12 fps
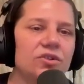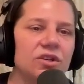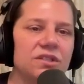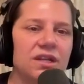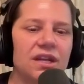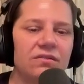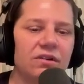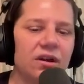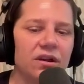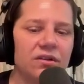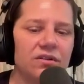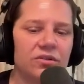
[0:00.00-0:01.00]
just in
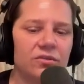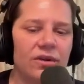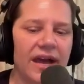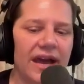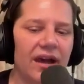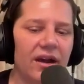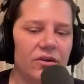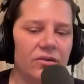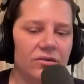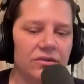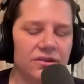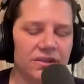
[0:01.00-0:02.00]
regard to
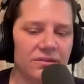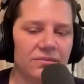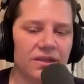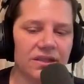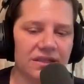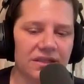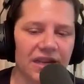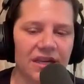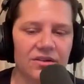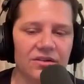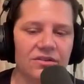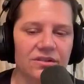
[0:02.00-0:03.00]
how some
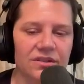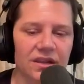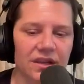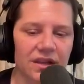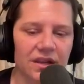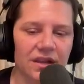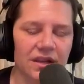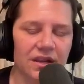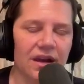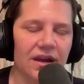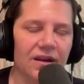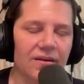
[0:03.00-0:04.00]
containers,
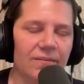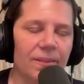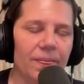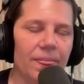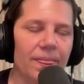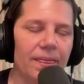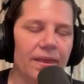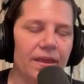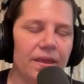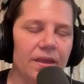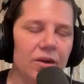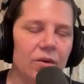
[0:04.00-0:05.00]
can
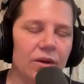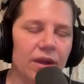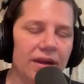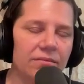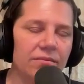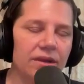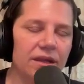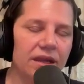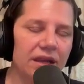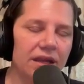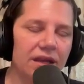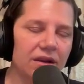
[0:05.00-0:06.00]
be
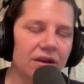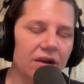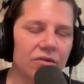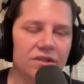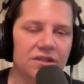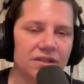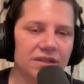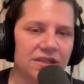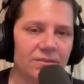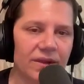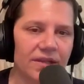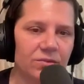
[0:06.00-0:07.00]
in a crystalline
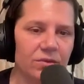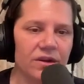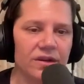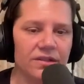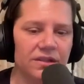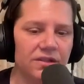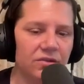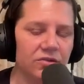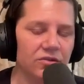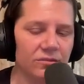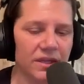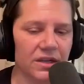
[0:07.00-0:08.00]
space, whereas like
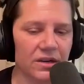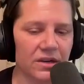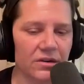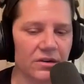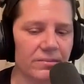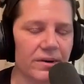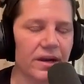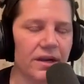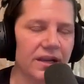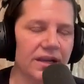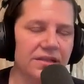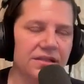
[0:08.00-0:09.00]
social media or
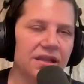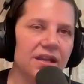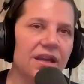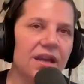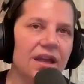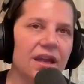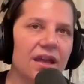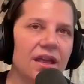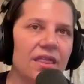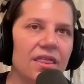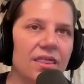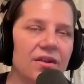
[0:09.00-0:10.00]
podcasting,
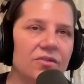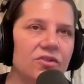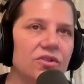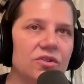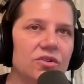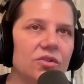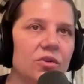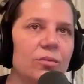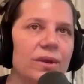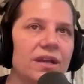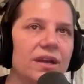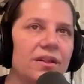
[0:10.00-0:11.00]
there's just so
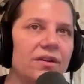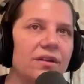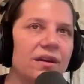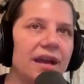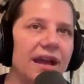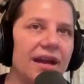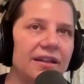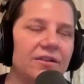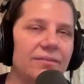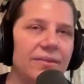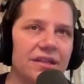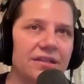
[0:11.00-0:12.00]
many other
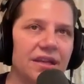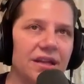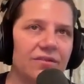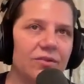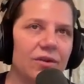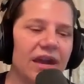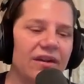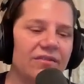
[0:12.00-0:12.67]
elements. And if you